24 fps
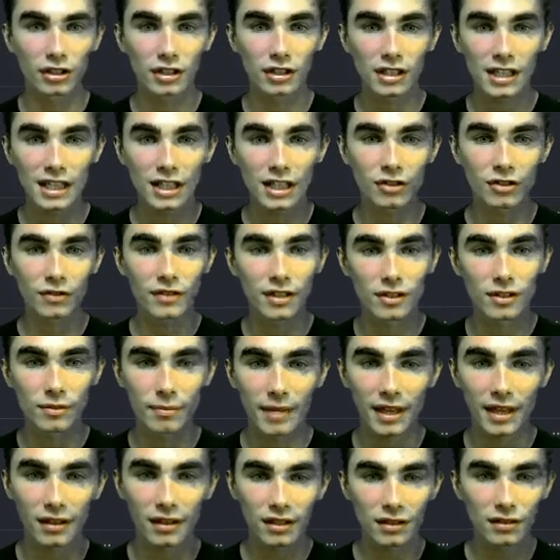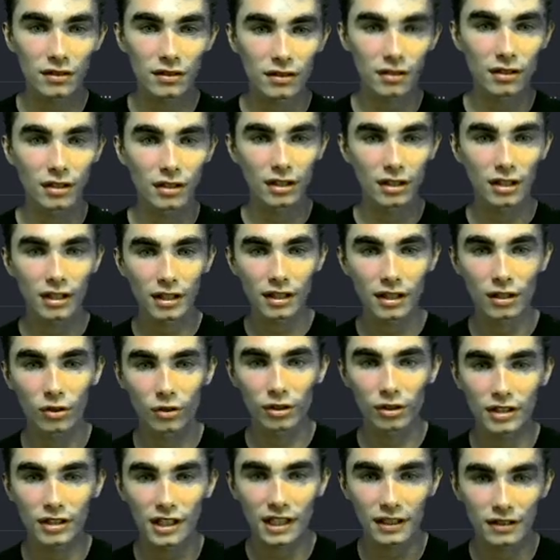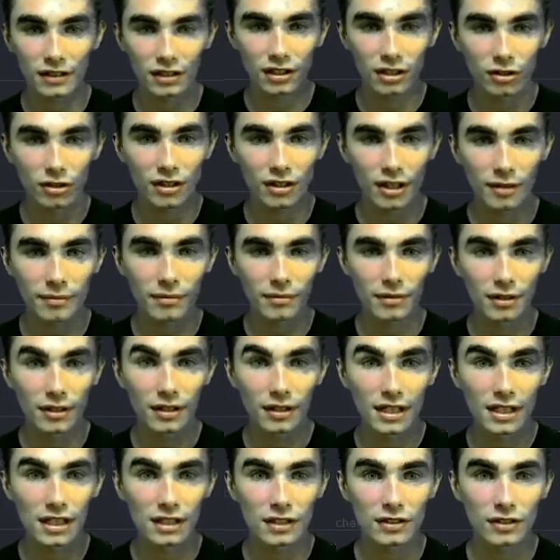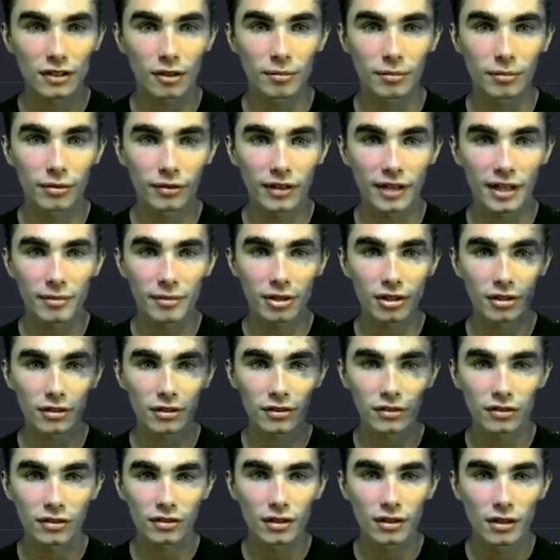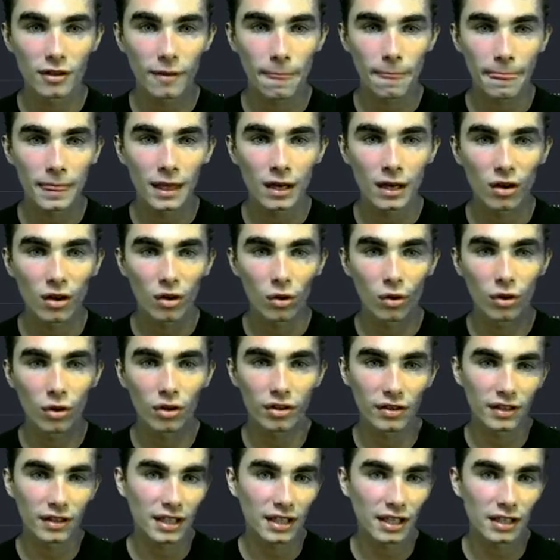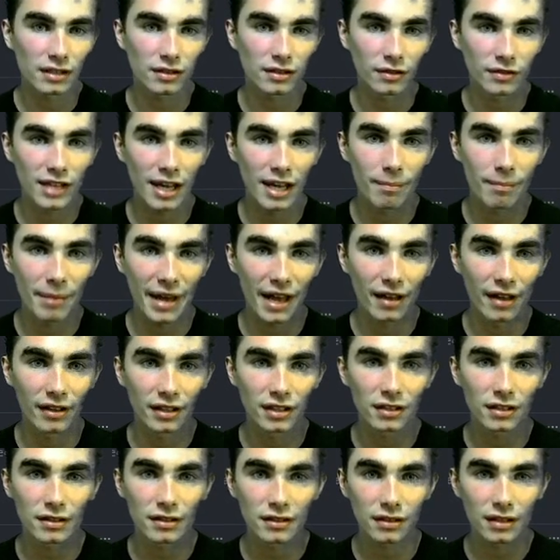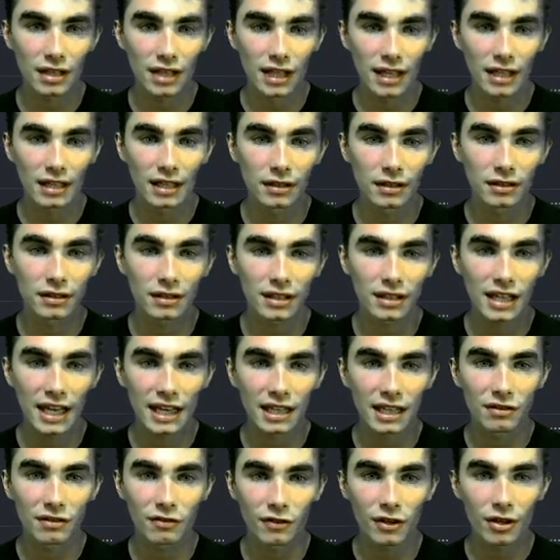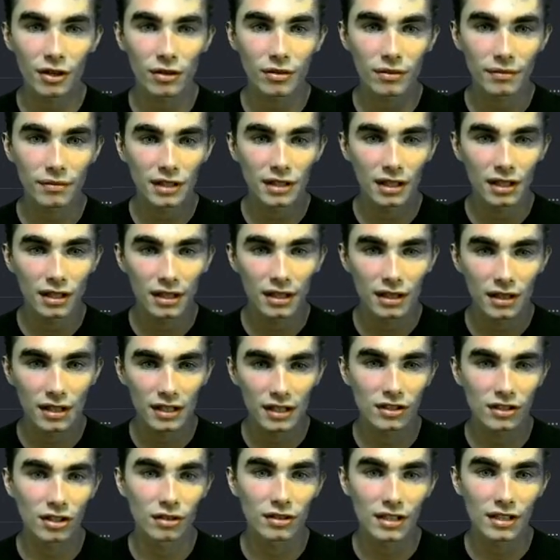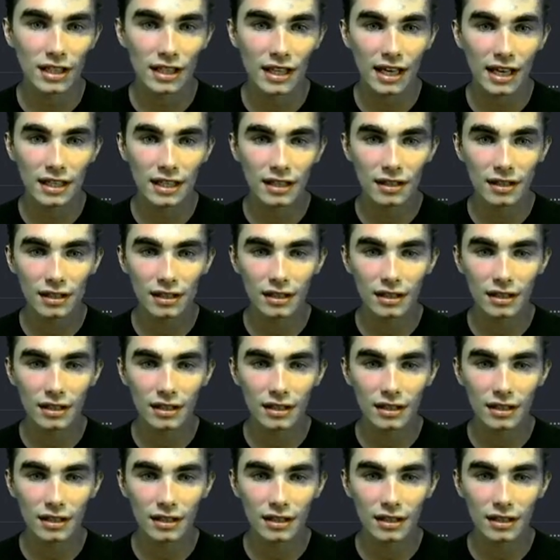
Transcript: Each of these methods, in order to execute them, needs some parameters, or in the case of get balance and get info, these don't take anything.